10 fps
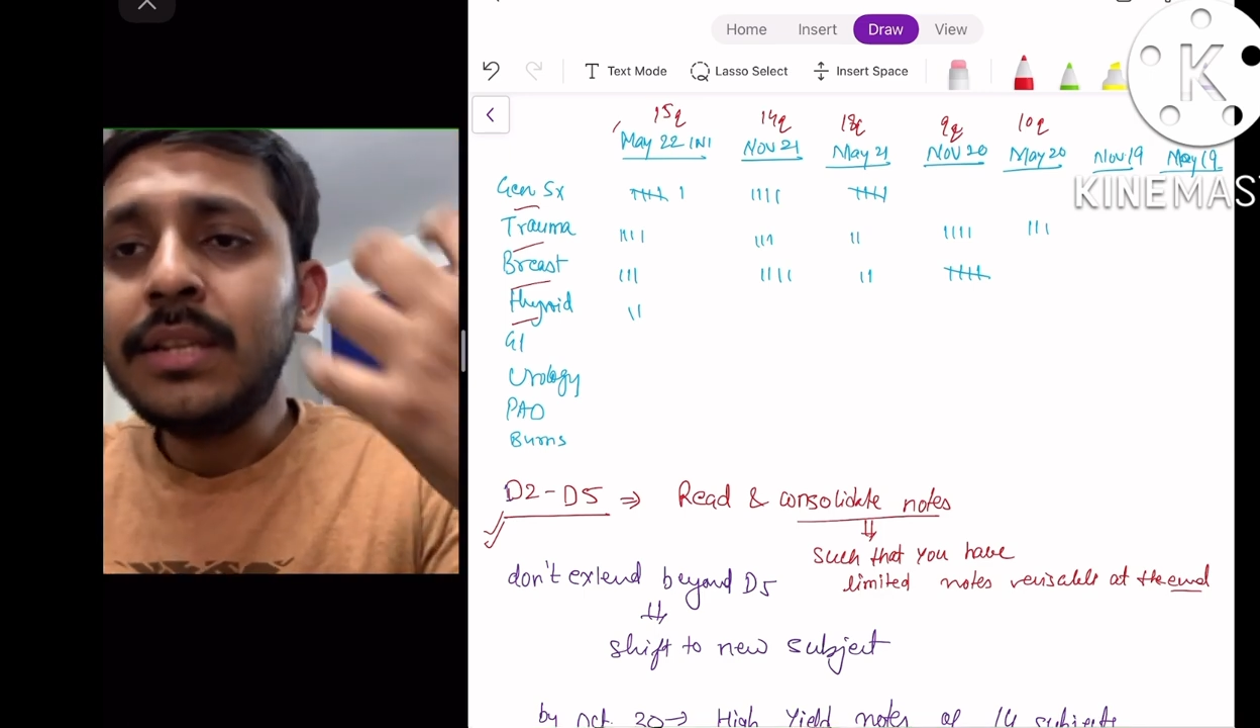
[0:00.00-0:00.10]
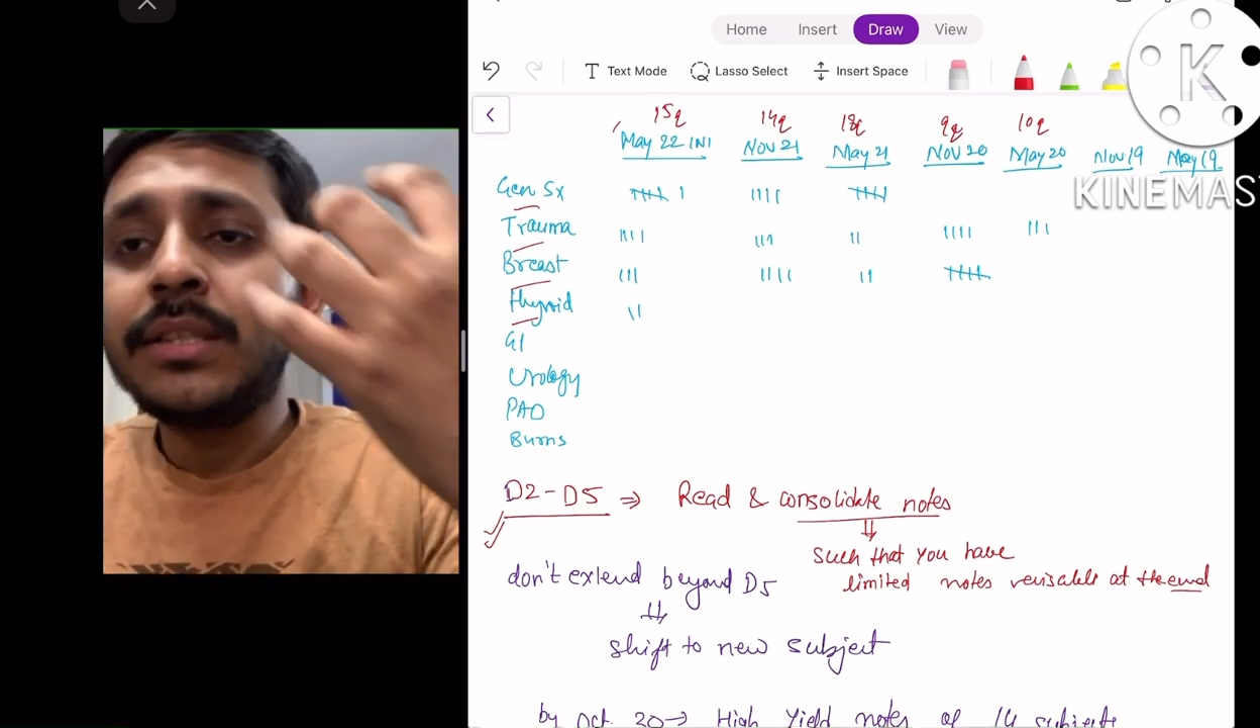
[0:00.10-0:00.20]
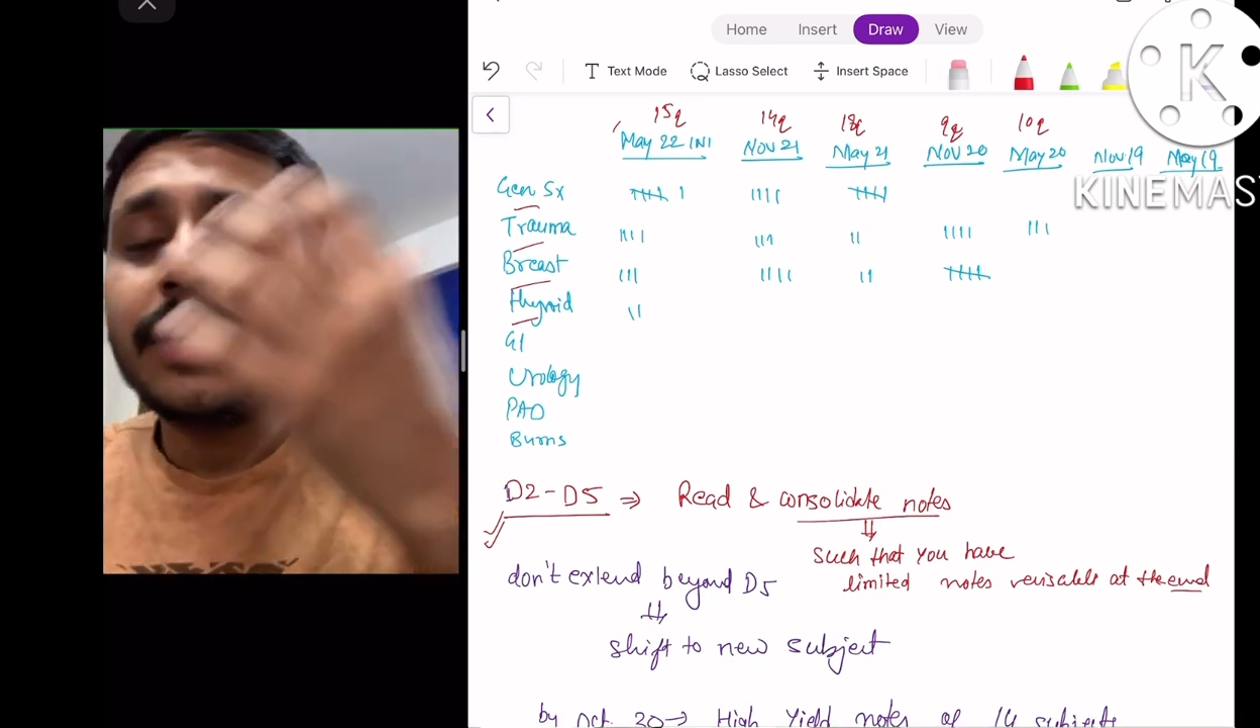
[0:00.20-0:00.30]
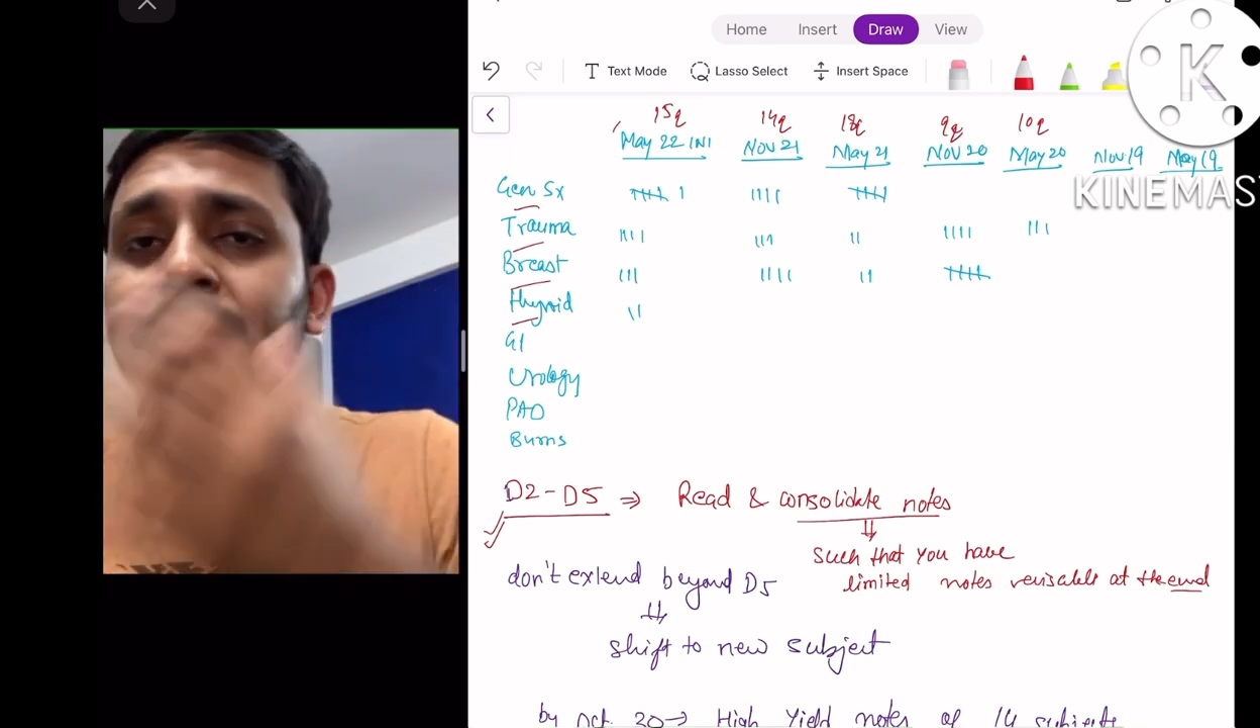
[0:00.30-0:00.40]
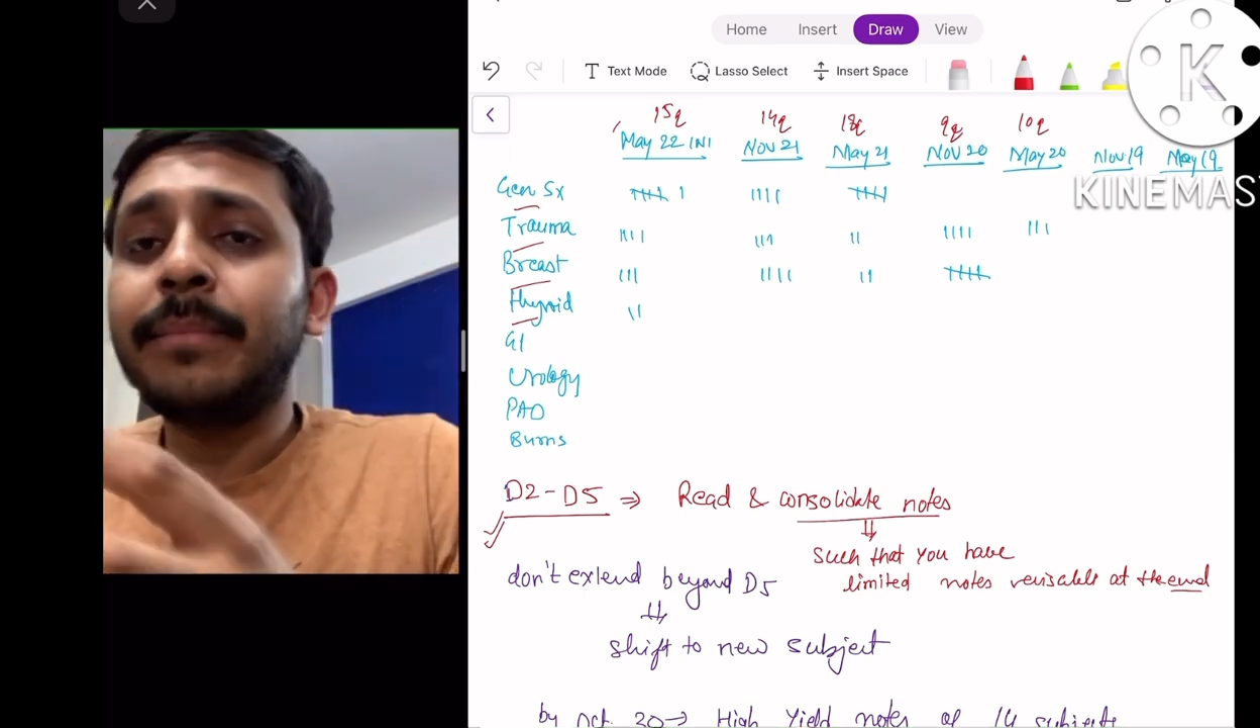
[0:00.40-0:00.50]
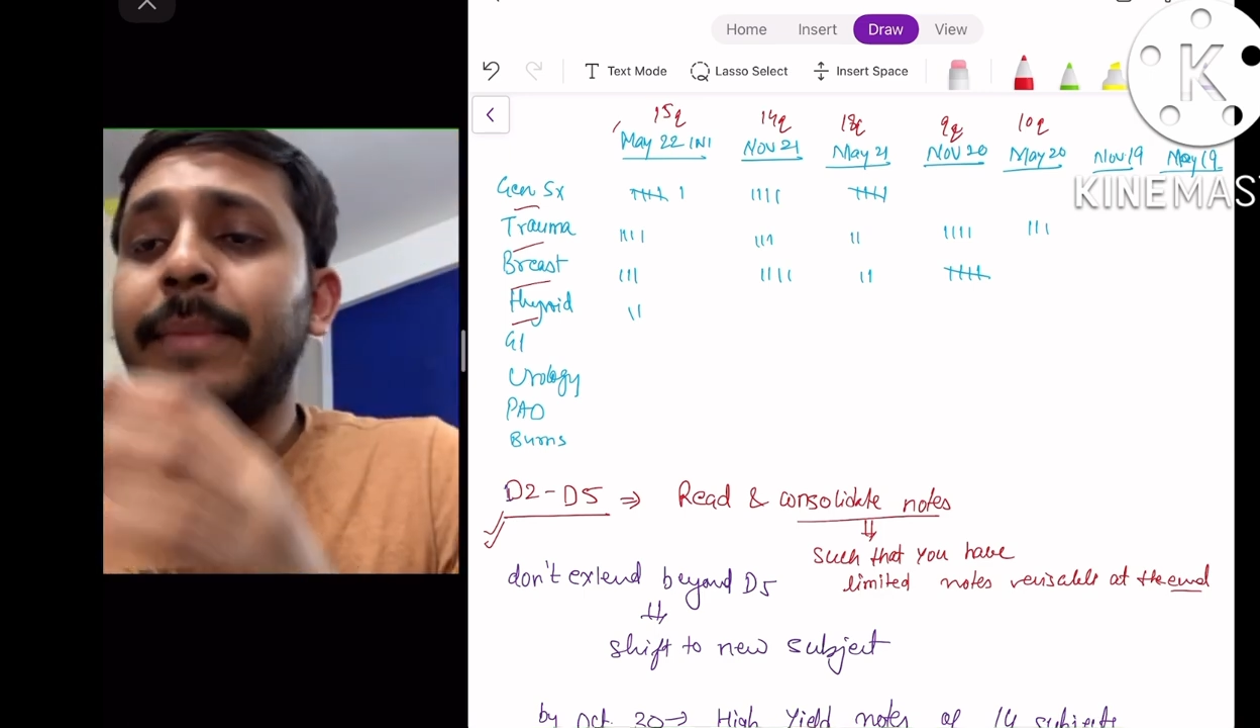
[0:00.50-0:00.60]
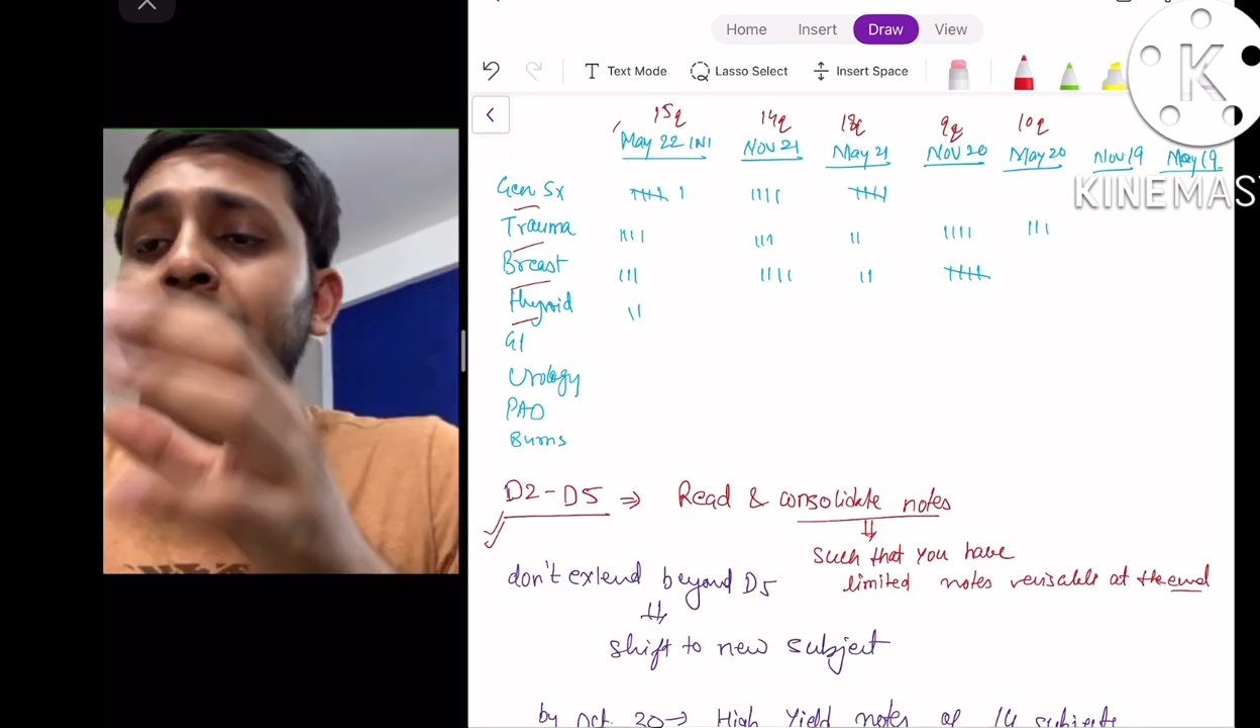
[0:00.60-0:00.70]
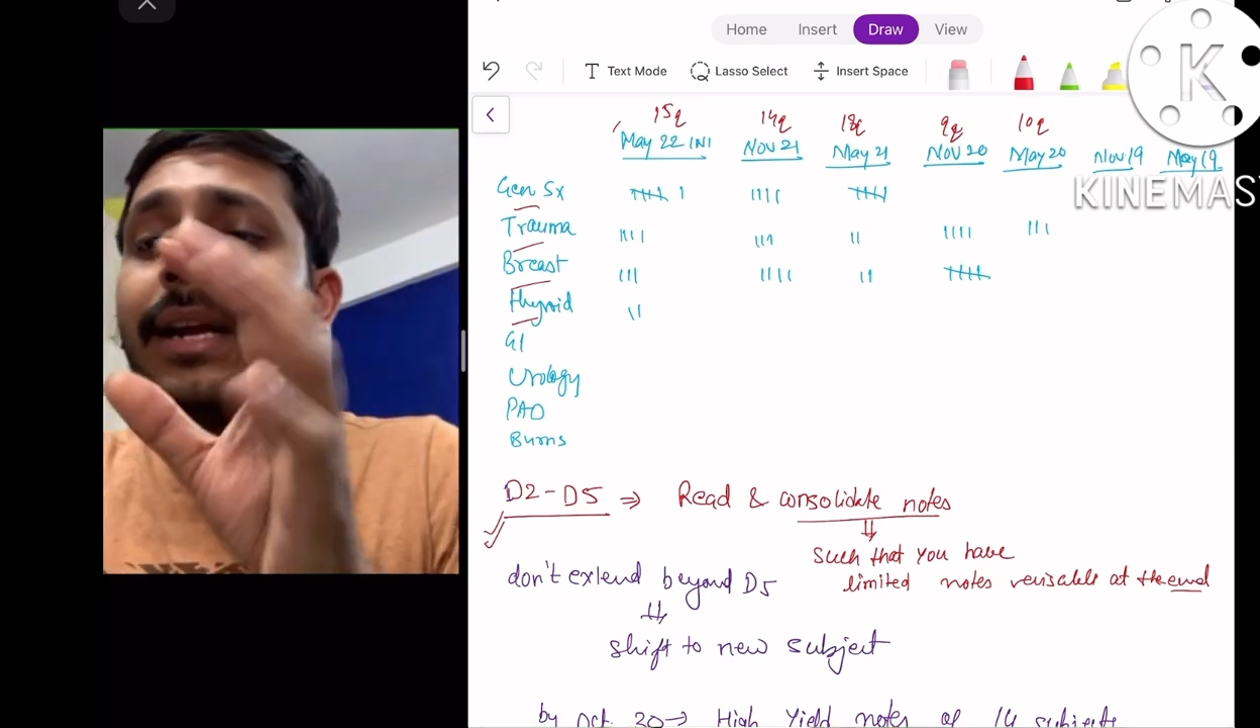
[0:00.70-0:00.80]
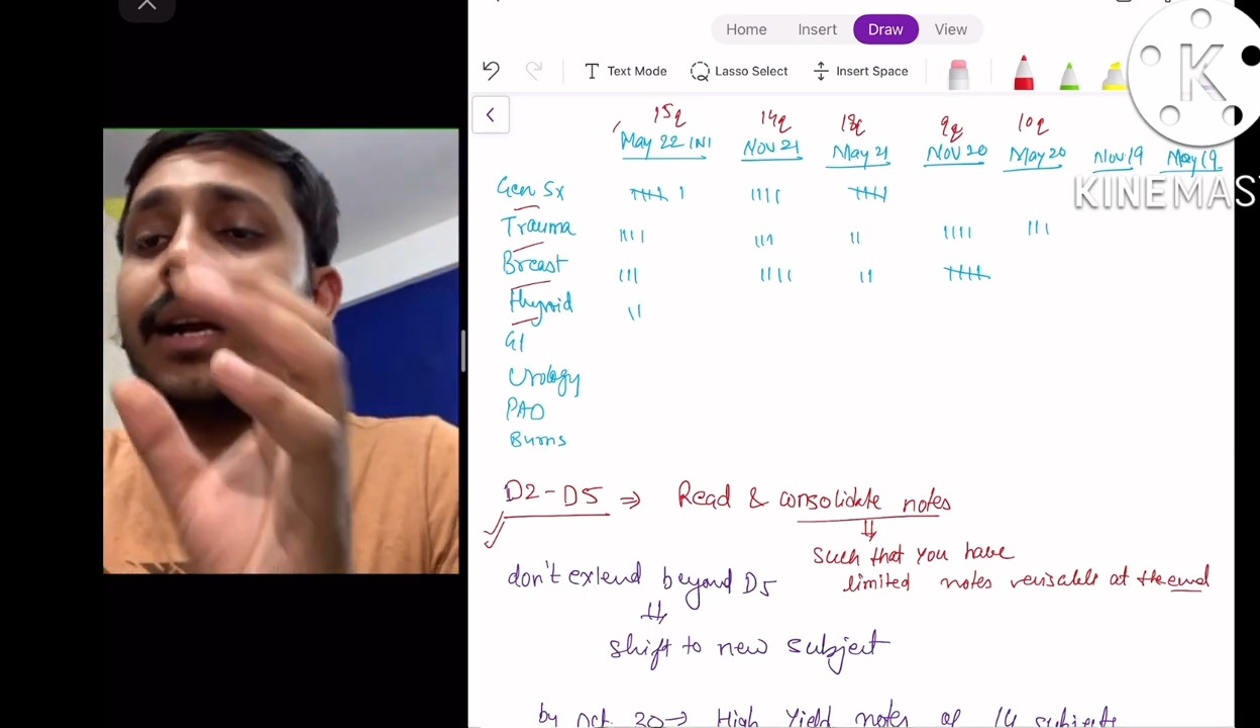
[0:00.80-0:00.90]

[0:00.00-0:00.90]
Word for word: just make